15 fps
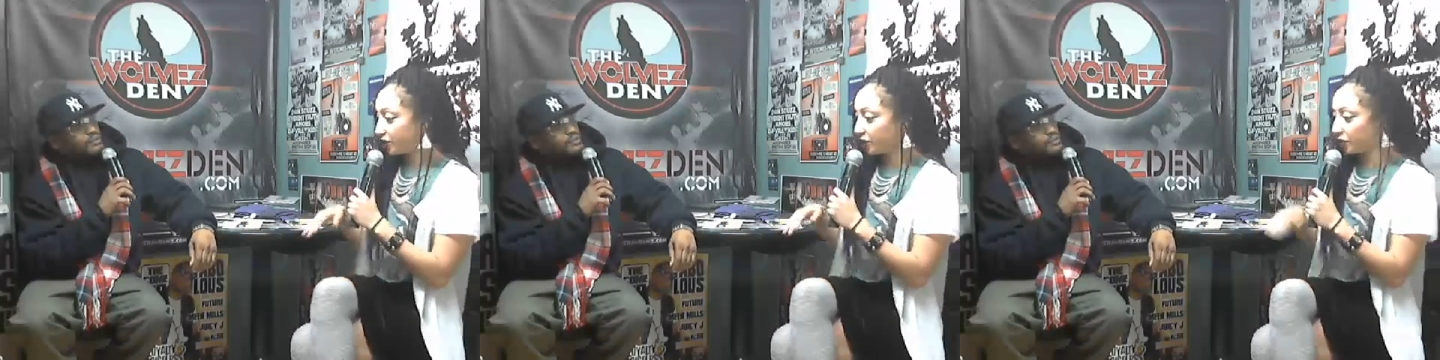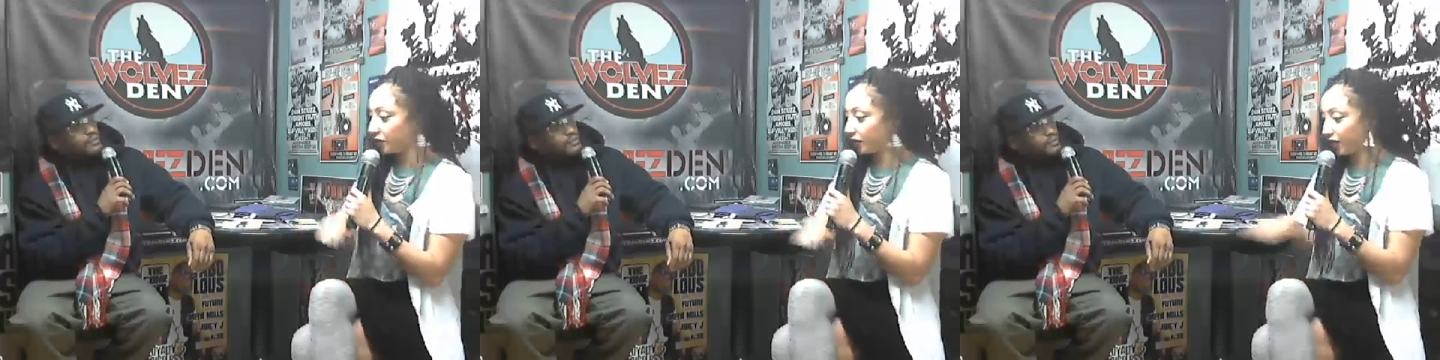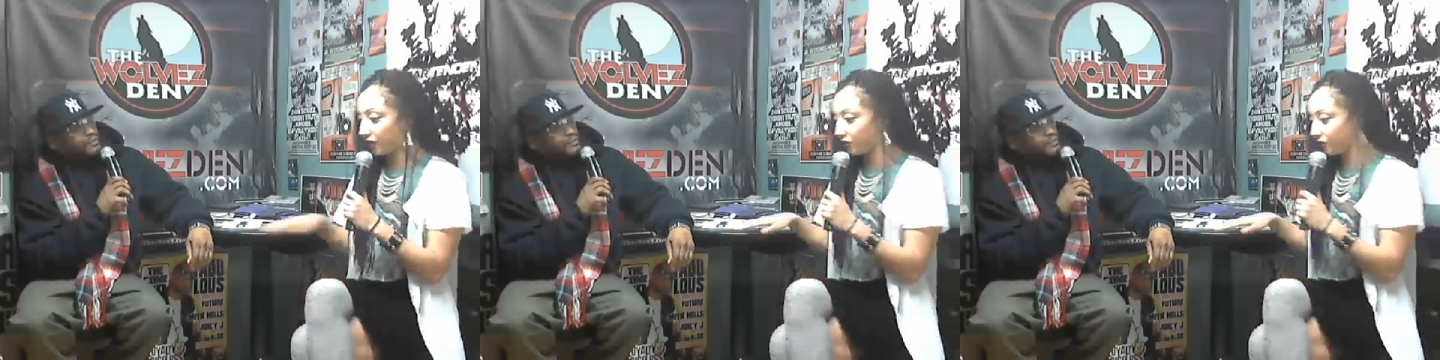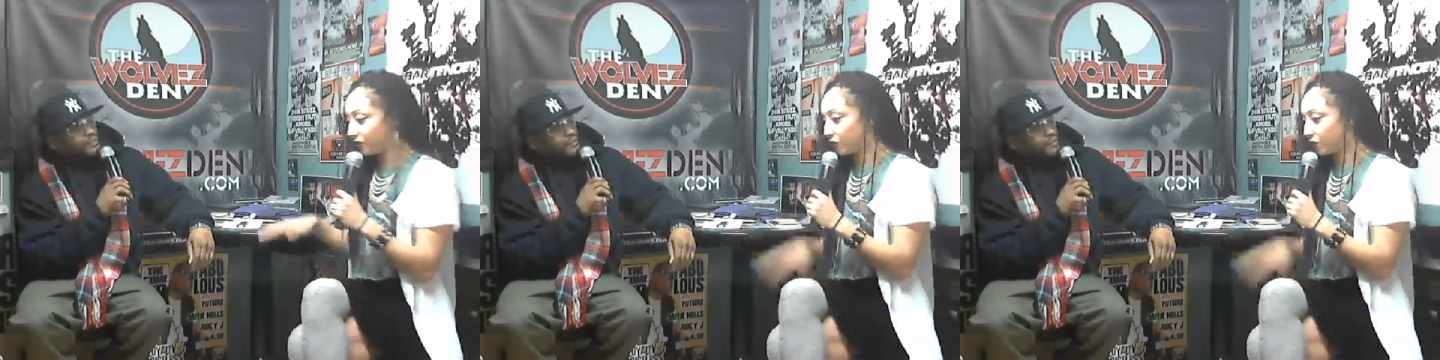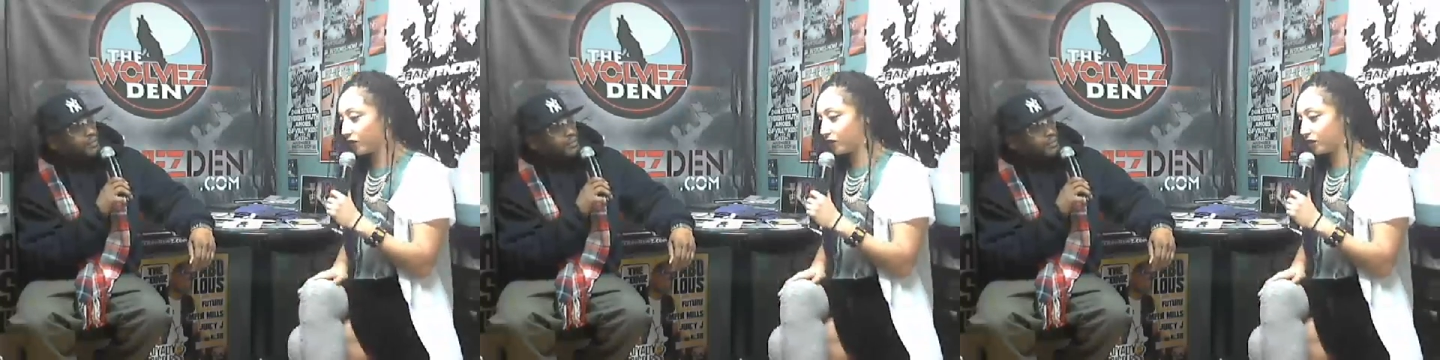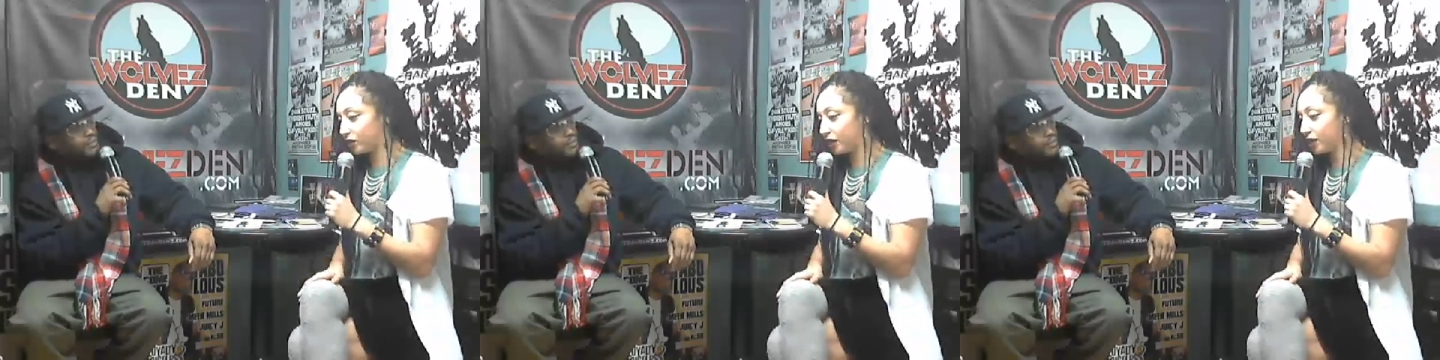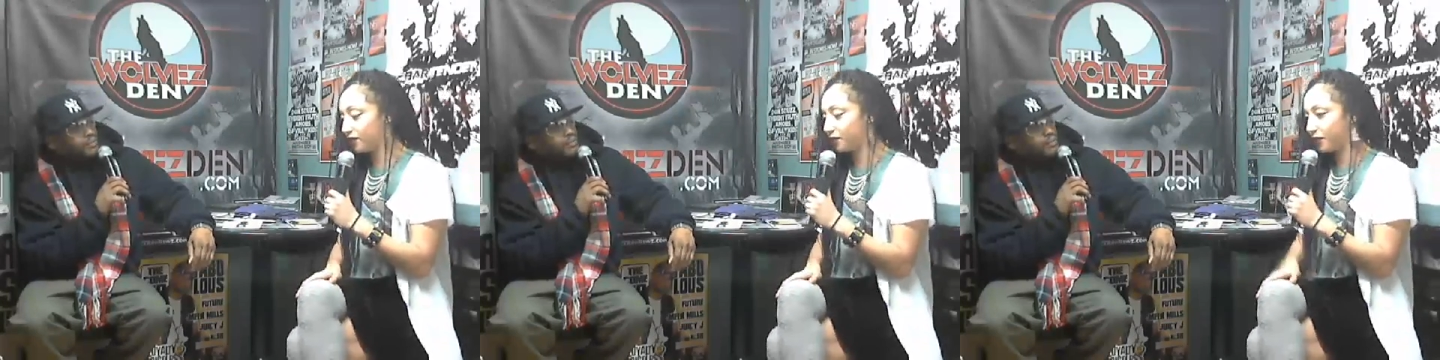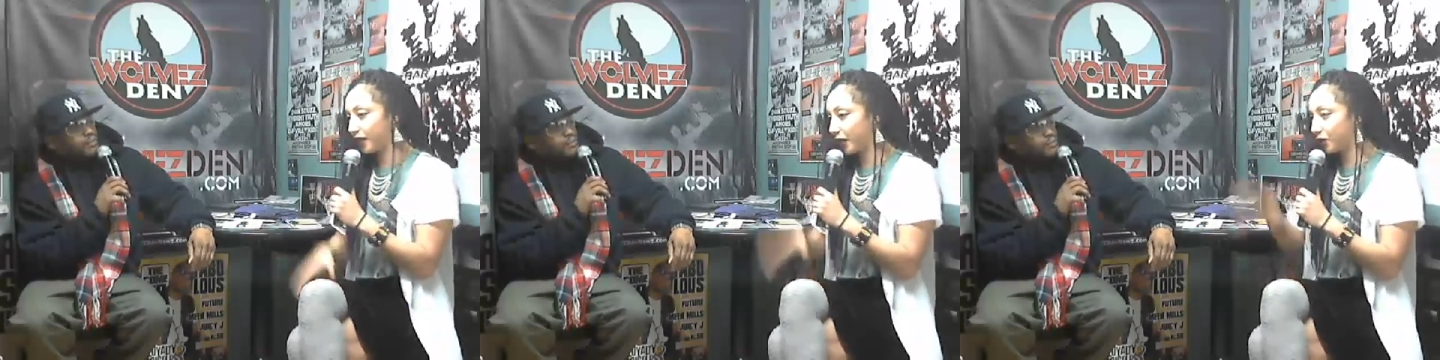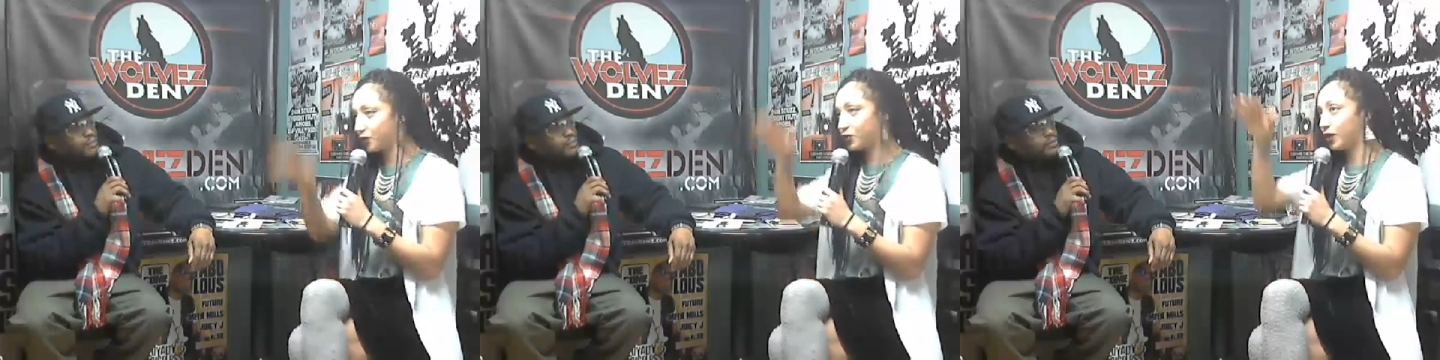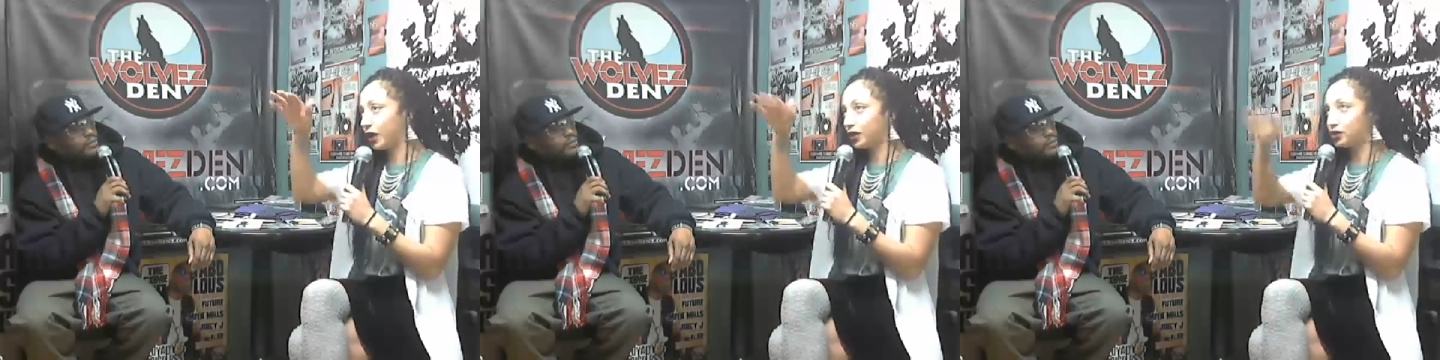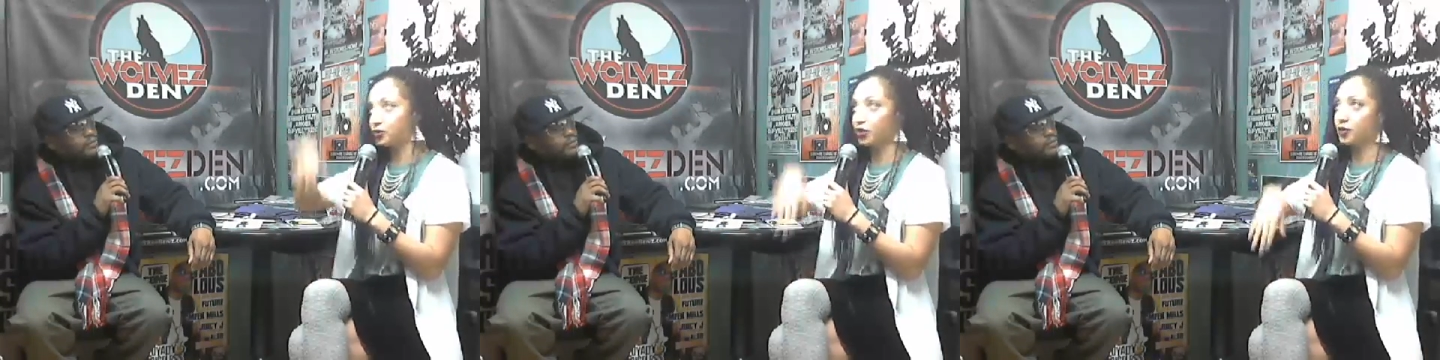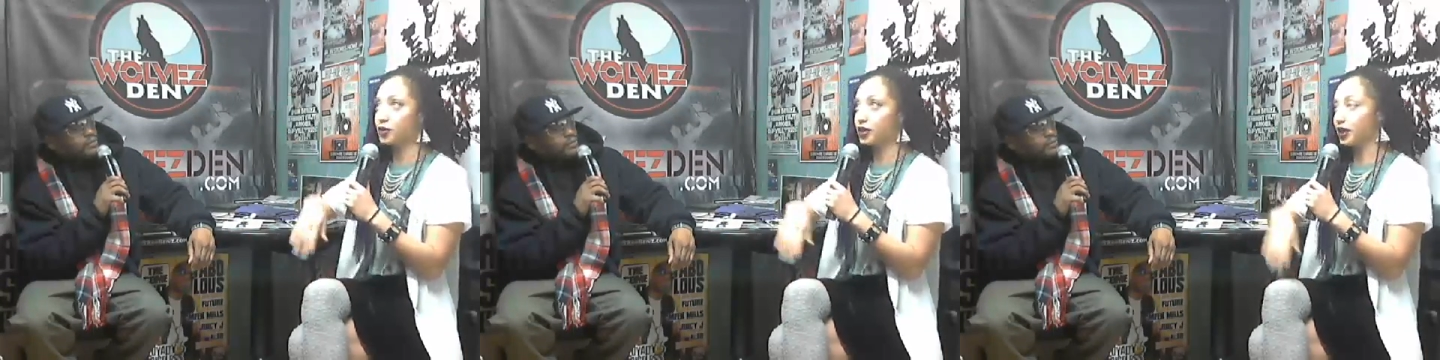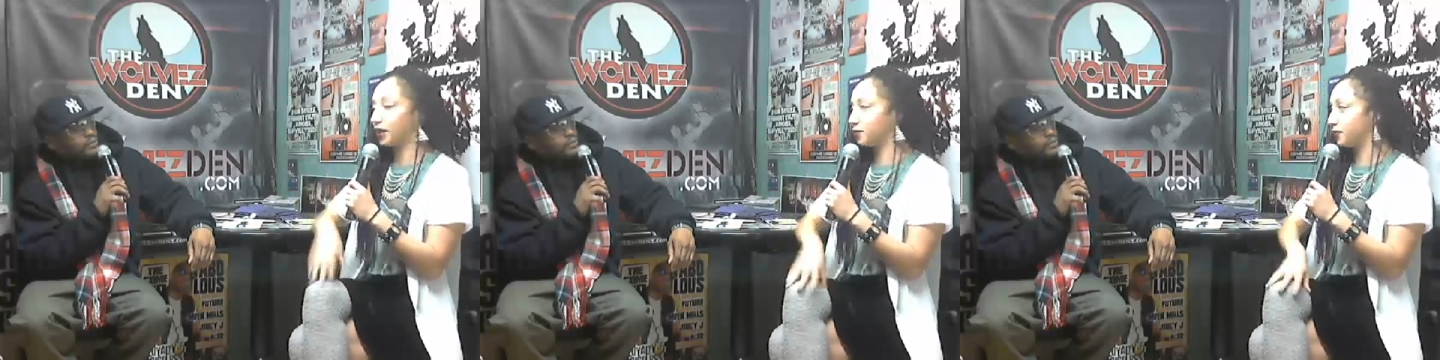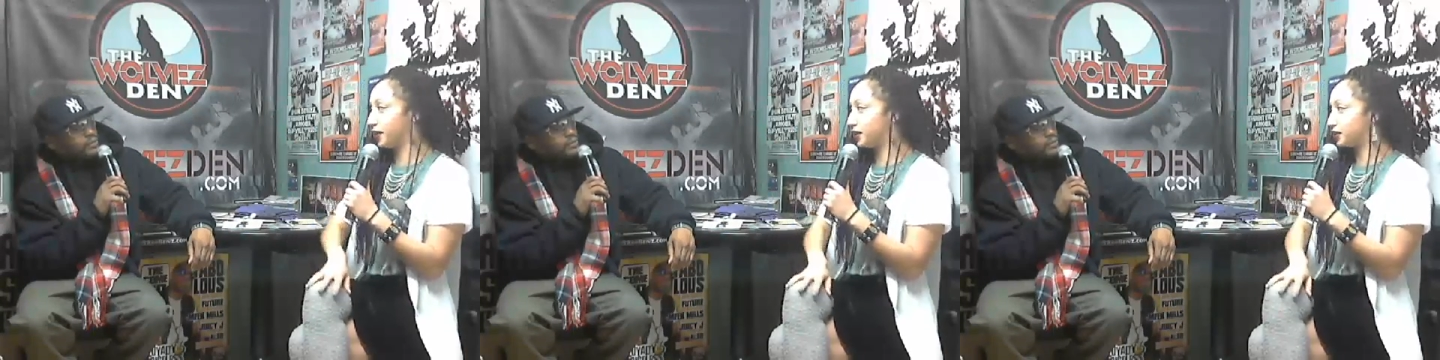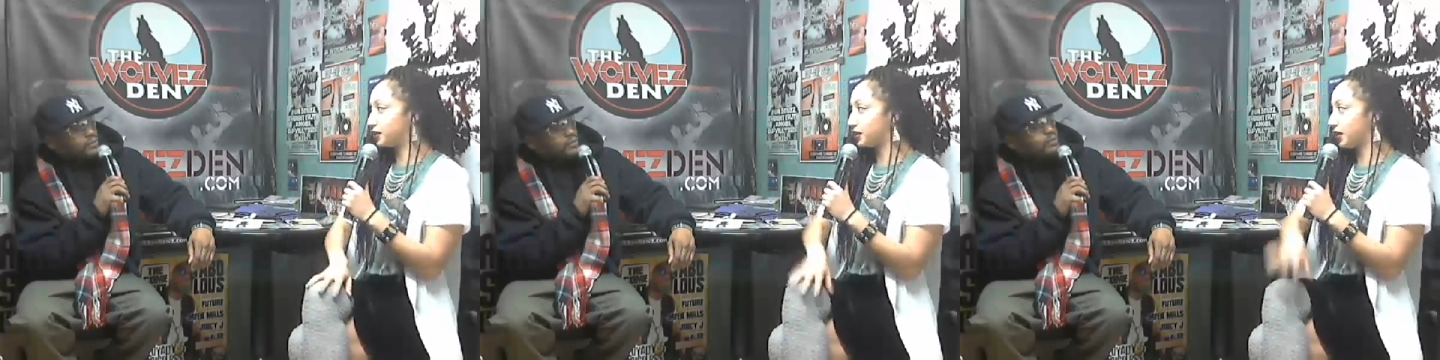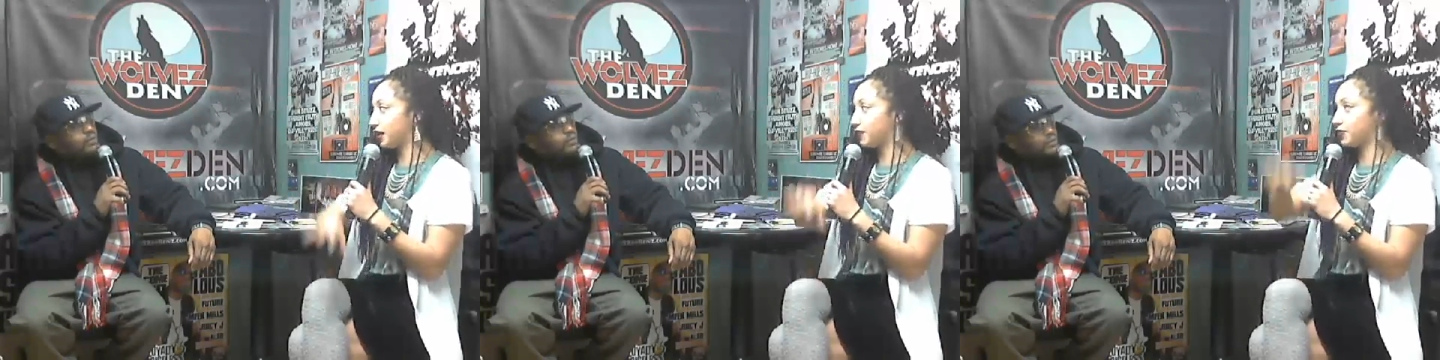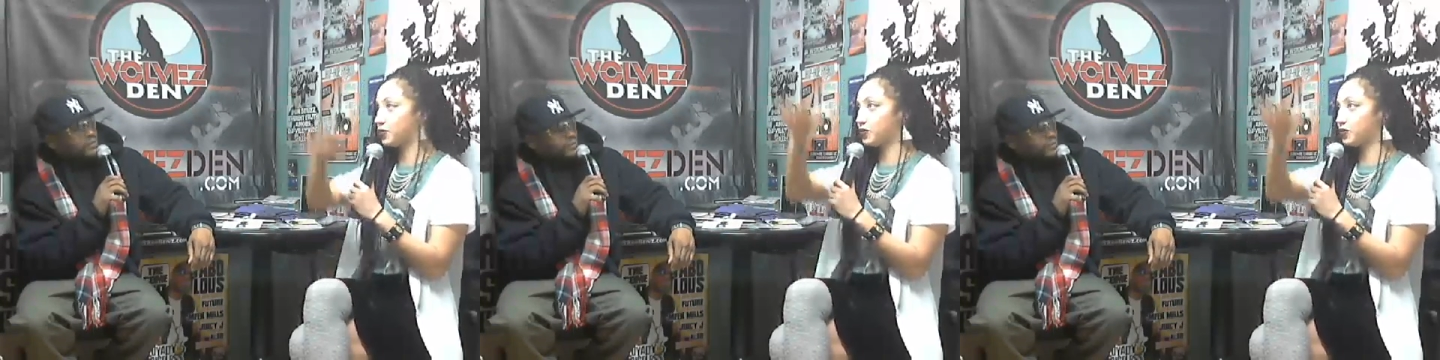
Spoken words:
You only got to read the one clef. Piano, you got treble and bass clef, and